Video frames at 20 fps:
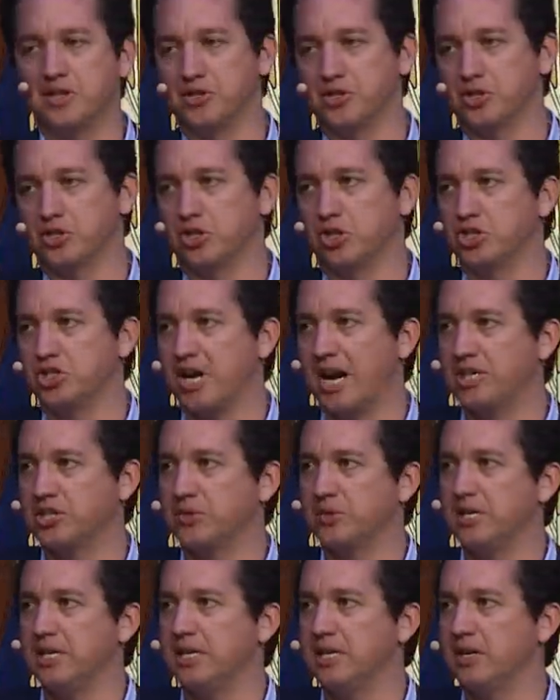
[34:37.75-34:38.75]
There's a
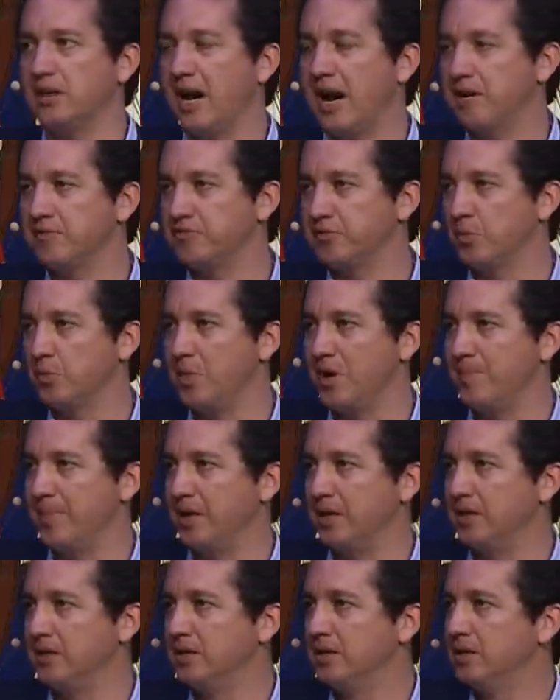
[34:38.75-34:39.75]
trajectory here and for
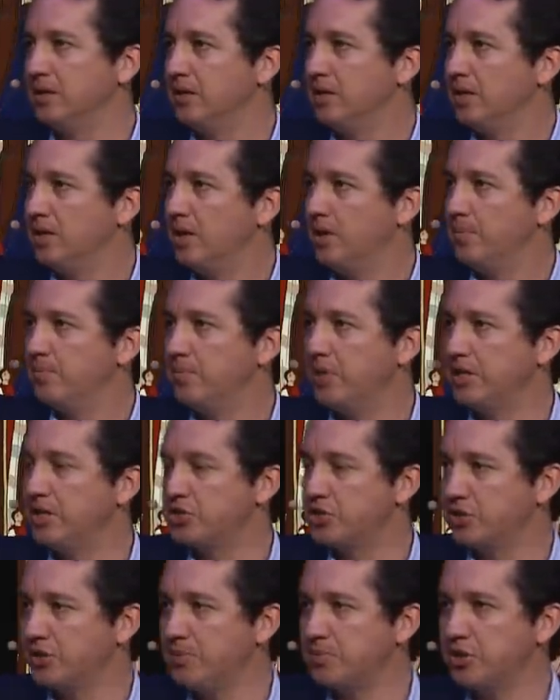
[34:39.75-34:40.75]
women. But
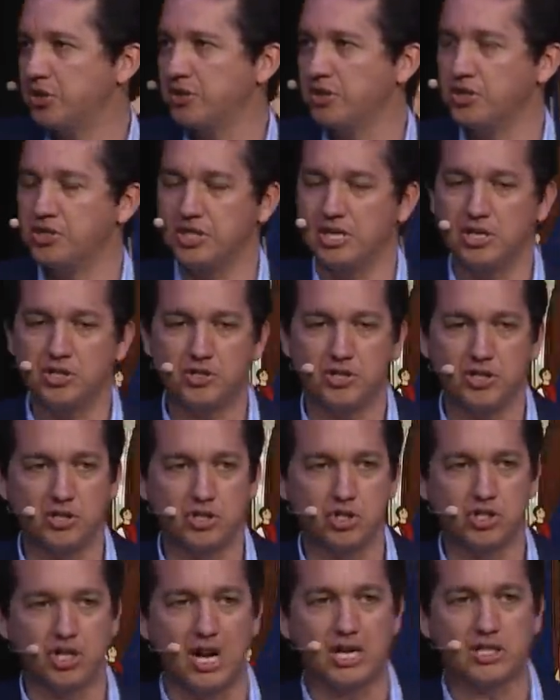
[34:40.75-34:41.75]
in Scripture, there's an interesting
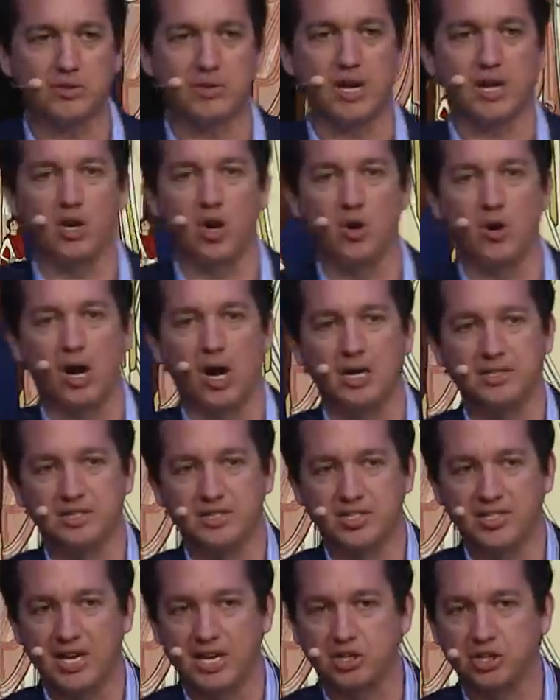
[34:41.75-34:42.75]
trajectory on, on
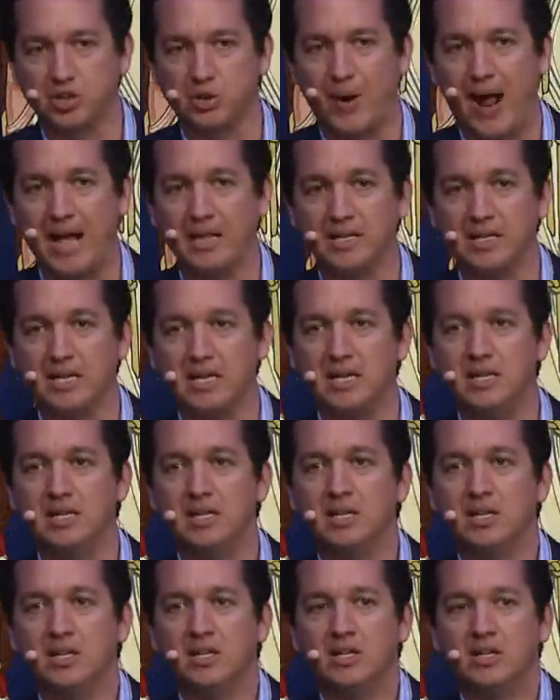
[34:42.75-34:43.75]
sexuality
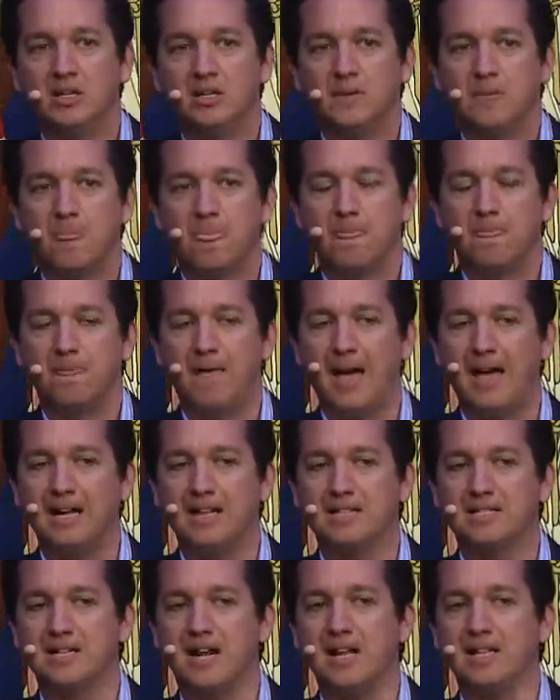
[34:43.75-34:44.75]
that
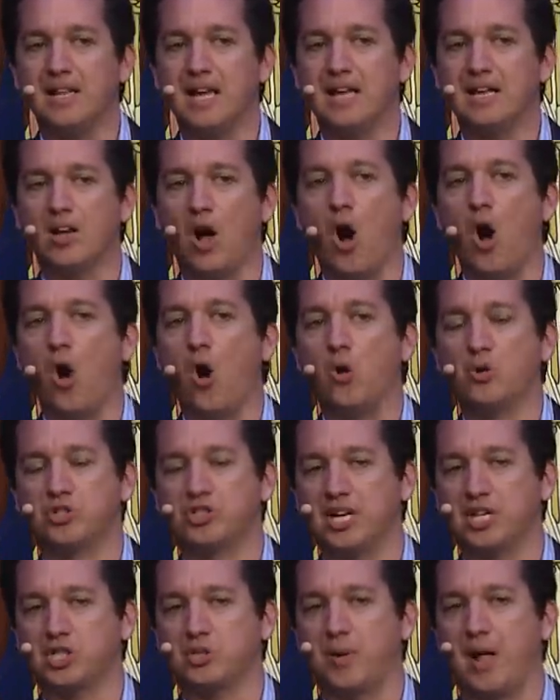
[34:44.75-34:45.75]
it's not like, oh,
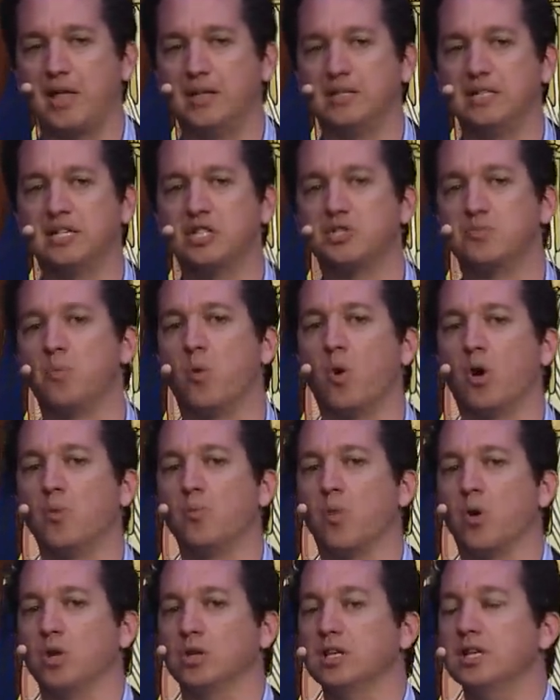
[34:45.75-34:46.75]
sexuality gets more
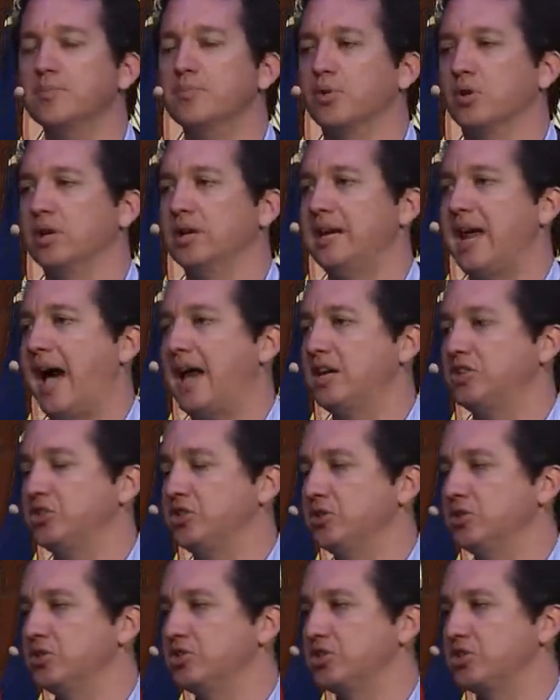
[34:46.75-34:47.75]
and more liberal in
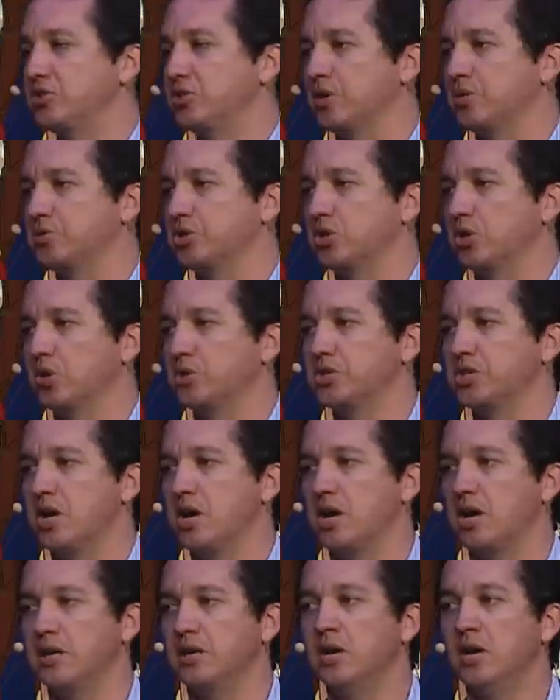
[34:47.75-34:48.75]
attitudes as scripture goes
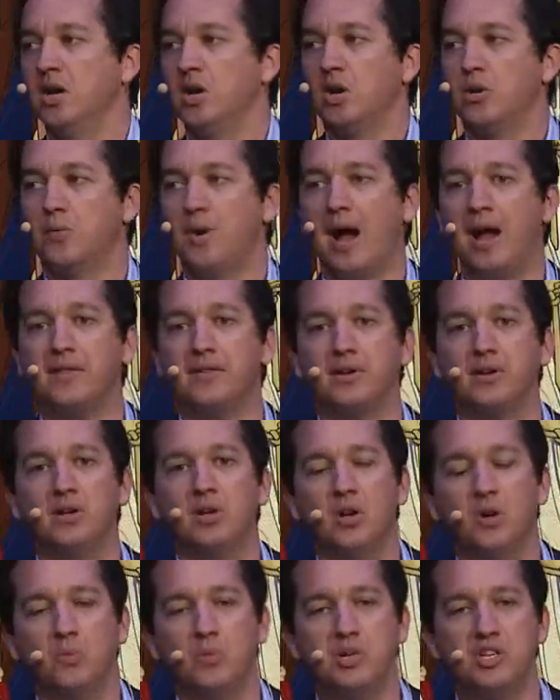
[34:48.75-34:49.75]
on. Rather,
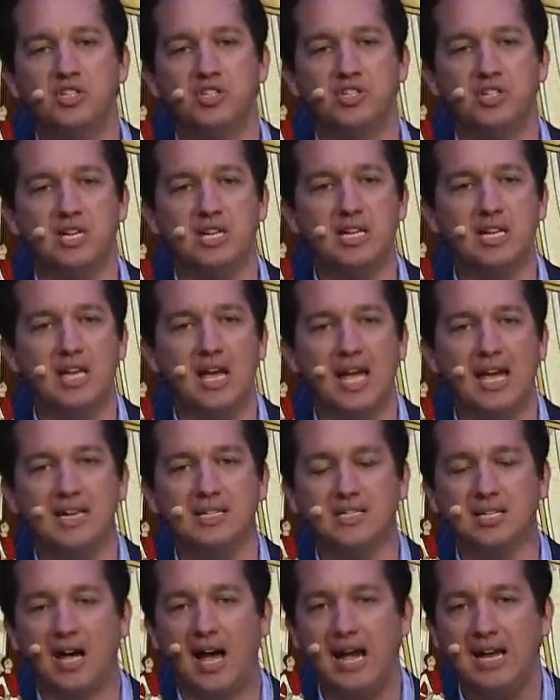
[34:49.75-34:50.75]
we see a
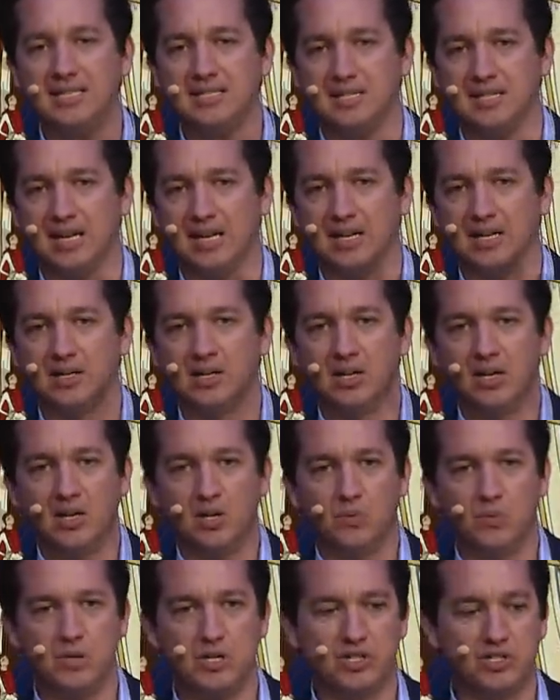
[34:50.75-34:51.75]
tightening.
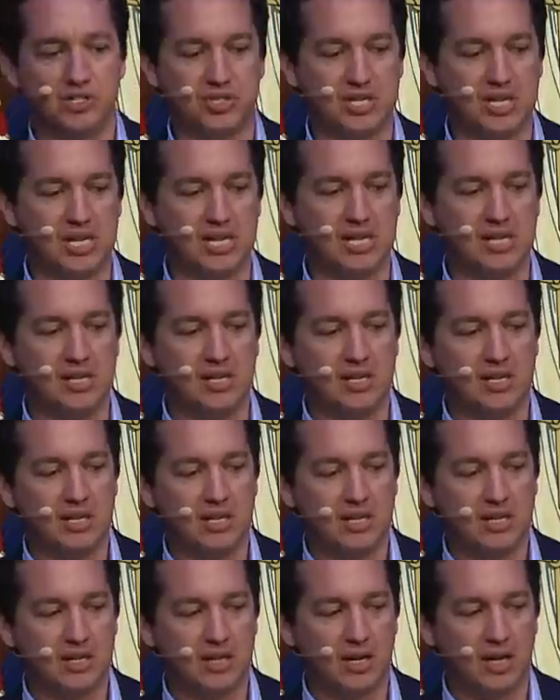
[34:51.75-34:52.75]
We see
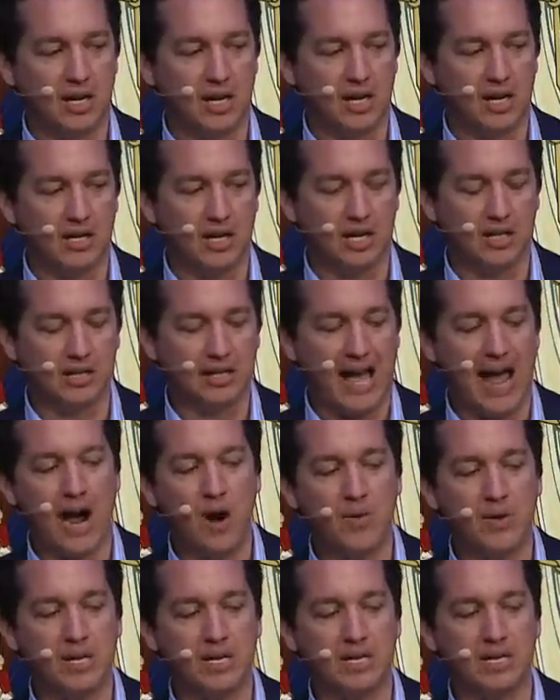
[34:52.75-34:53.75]

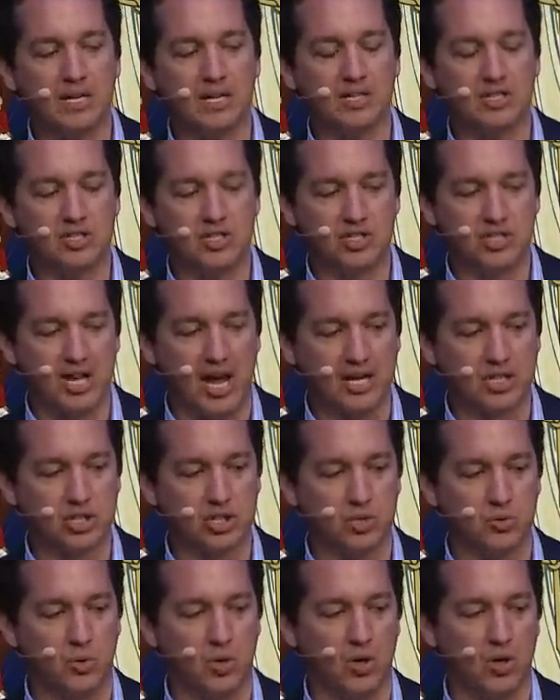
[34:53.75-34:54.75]
allowing
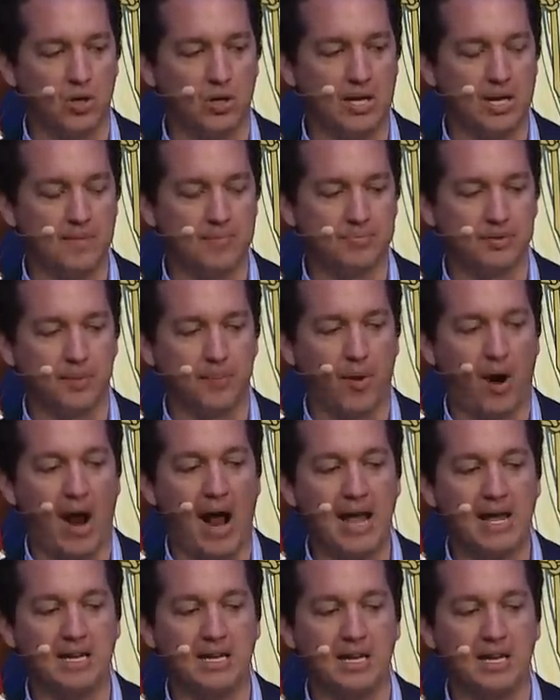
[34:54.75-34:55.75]
sexual
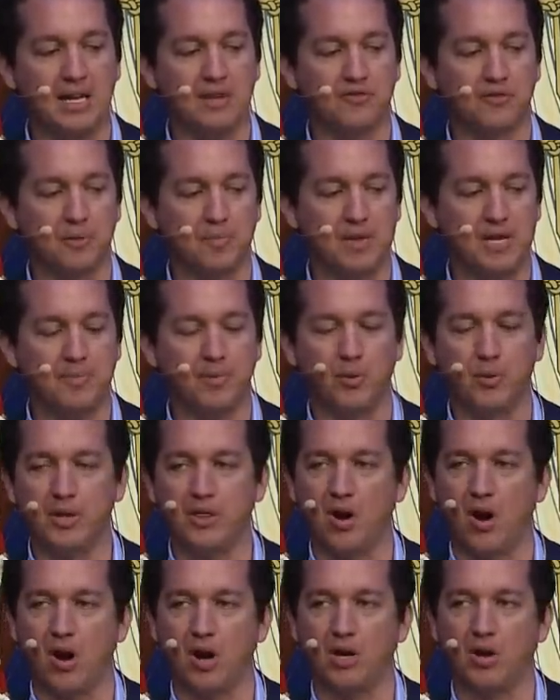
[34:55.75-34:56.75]
impropriety for people
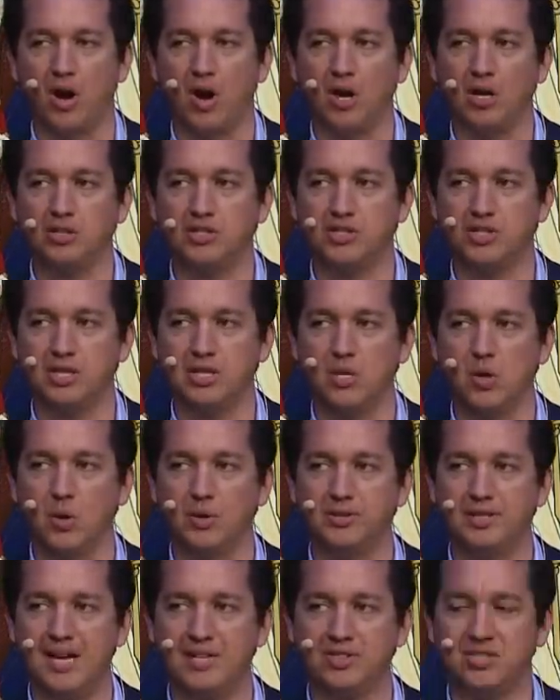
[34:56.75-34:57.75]
with hard hearts in the
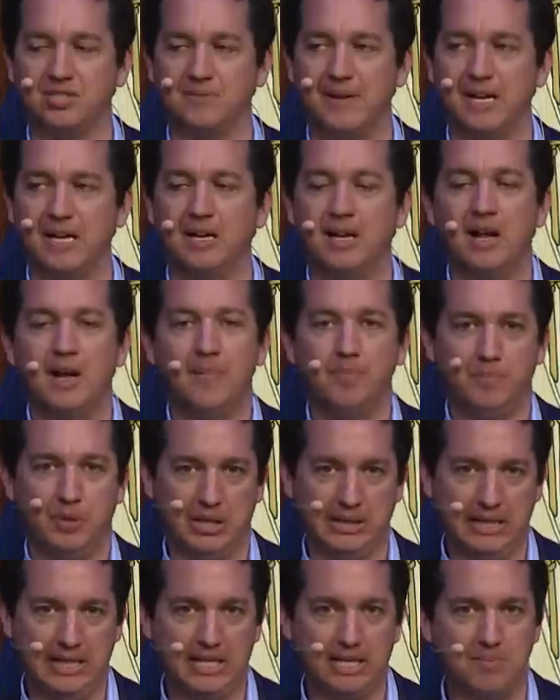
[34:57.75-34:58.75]
Old Testament,
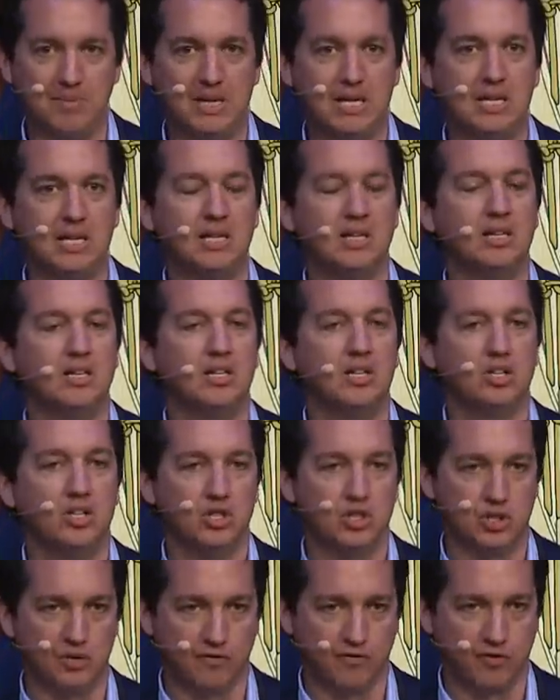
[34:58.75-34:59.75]
polygamy,
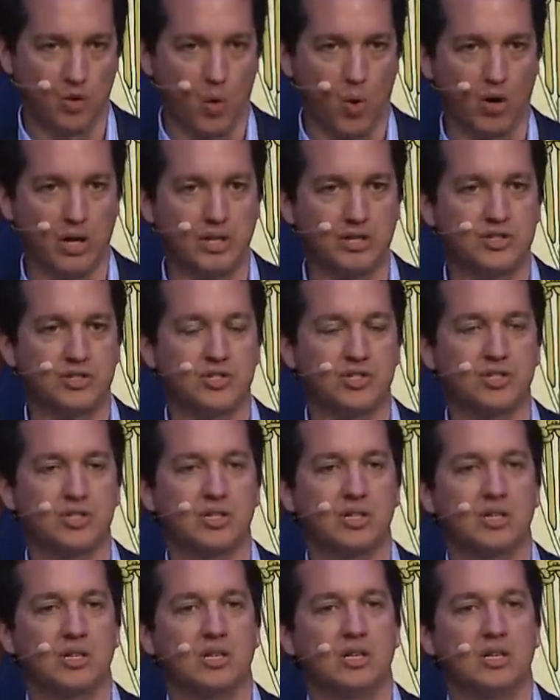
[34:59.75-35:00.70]
divorce.